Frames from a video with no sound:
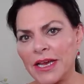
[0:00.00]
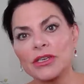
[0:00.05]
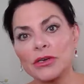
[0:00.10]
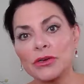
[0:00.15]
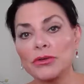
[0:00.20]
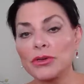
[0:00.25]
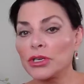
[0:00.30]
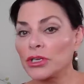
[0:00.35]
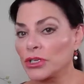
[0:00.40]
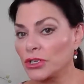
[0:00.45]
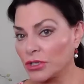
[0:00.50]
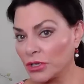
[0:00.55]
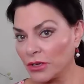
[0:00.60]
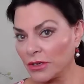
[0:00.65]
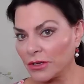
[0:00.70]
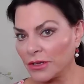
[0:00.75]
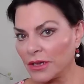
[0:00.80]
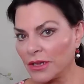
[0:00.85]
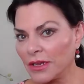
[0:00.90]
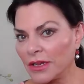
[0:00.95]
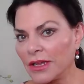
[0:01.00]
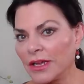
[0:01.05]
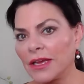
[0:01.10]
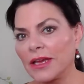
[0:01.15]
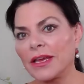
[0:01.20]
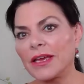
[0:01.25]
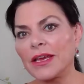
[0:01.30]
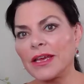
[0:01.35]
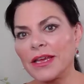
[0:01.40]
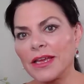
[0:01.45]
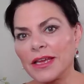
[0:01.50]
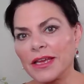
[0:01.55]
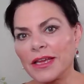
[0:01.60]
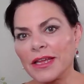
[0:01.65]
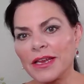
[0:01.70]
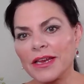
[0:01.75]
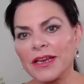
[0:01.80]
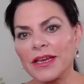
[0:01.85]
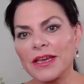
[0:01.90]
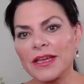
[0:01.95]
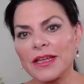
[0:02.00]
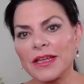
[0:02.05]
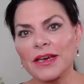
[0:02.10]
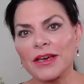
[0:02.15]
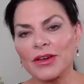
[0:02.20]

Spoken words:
So Shunk Gully in